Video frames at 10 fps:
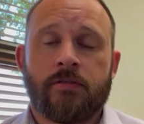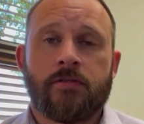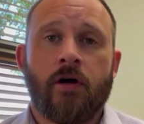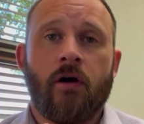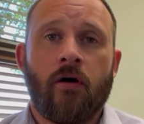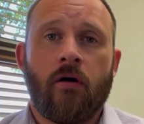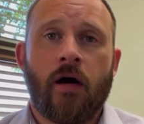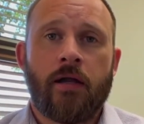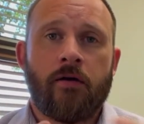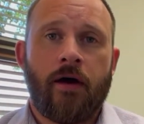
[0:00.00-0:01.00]
So,
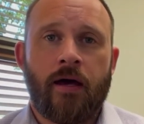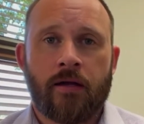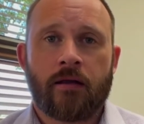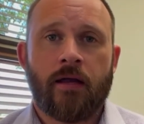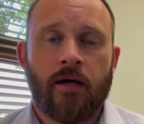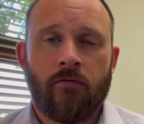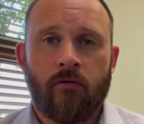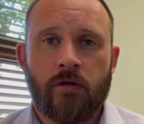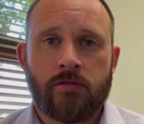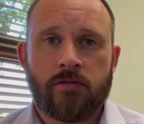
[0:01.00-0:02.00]
I know I had a client
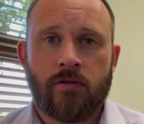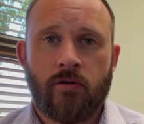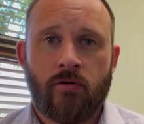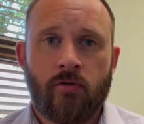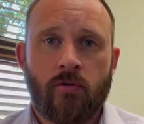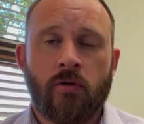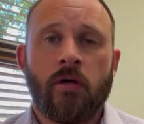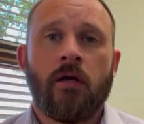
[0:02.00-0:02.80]
once who